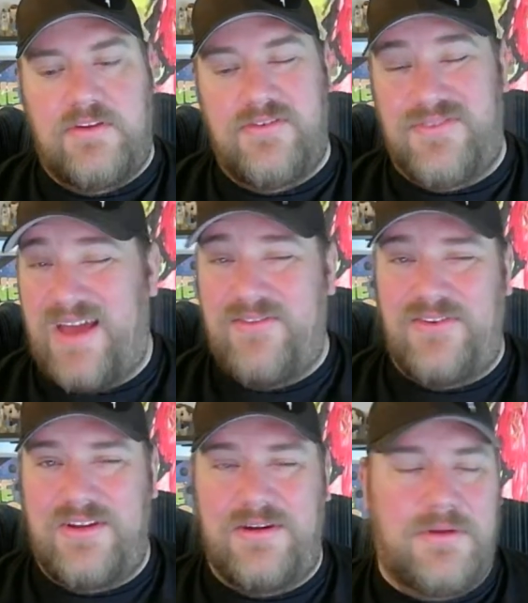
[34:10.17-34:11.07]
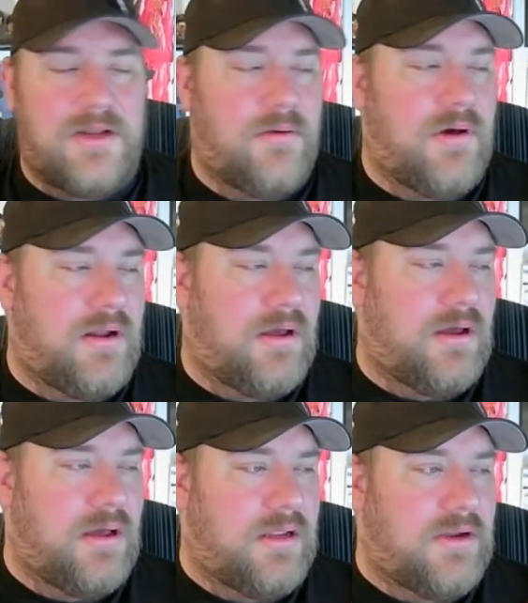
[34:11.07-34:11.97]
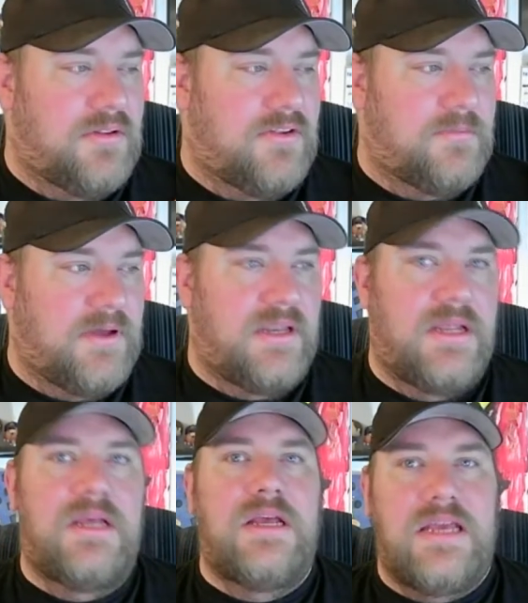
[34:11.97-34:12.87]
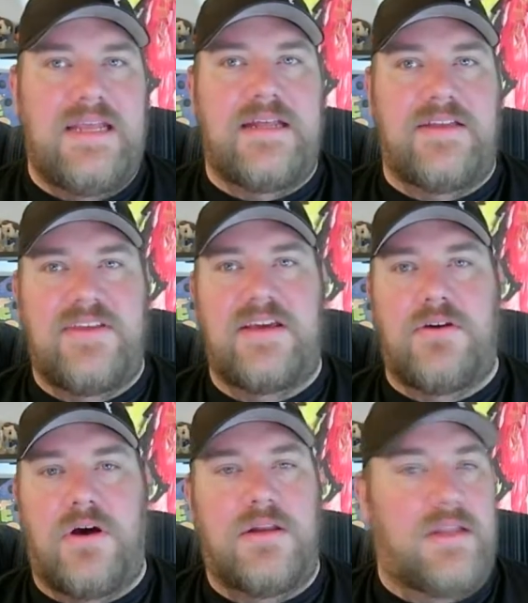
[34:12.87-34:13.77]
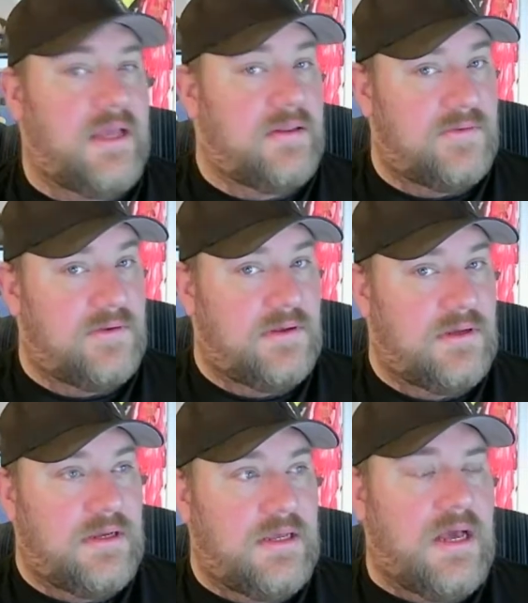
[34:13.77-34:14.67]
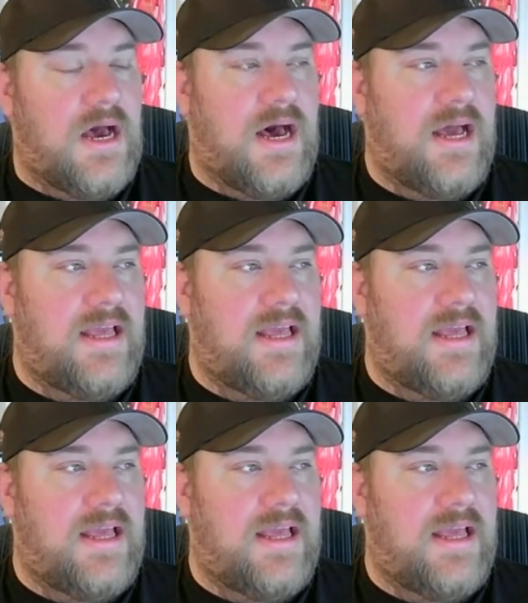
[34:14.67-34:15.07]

So if you haven't seen him, you don't want to hear this, but he does get caught in the end.